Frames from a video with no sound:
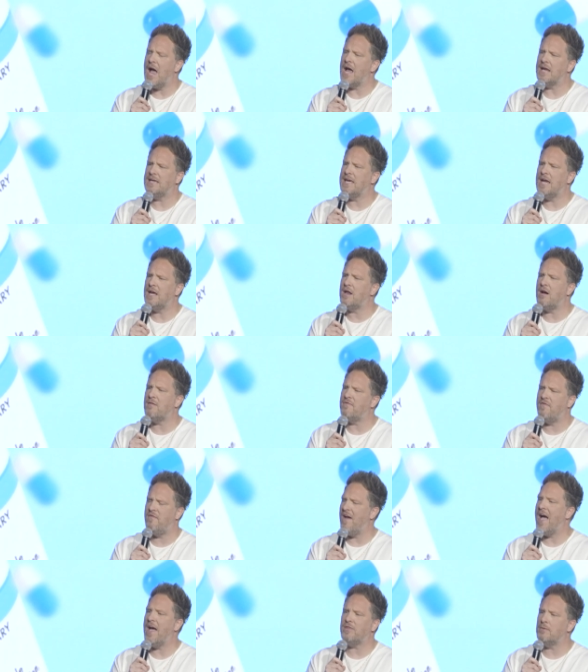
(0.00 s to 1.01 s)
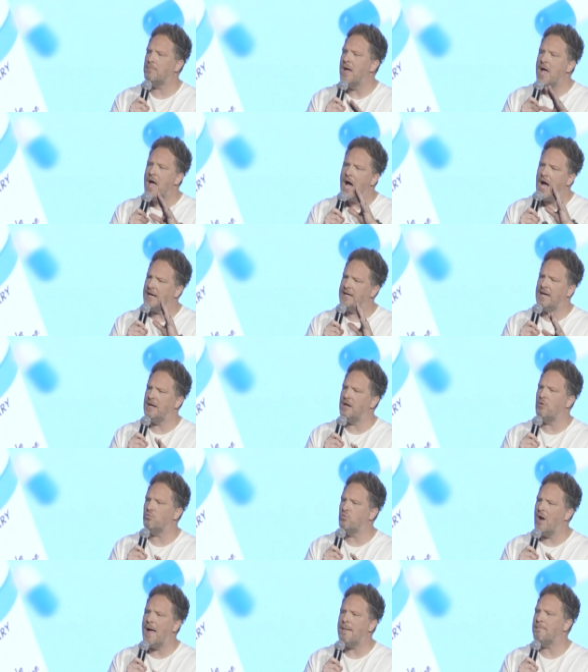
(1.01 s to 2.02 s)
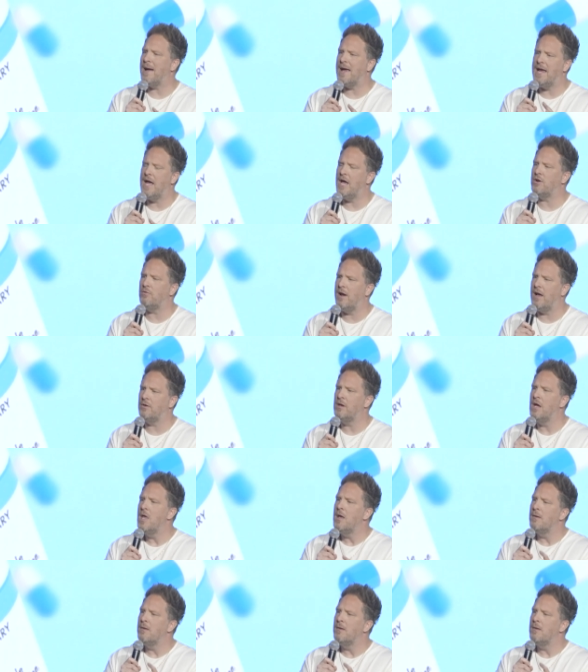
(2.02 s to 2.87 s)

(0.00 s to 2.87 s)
cannot fathom, I cannot wrap my head around.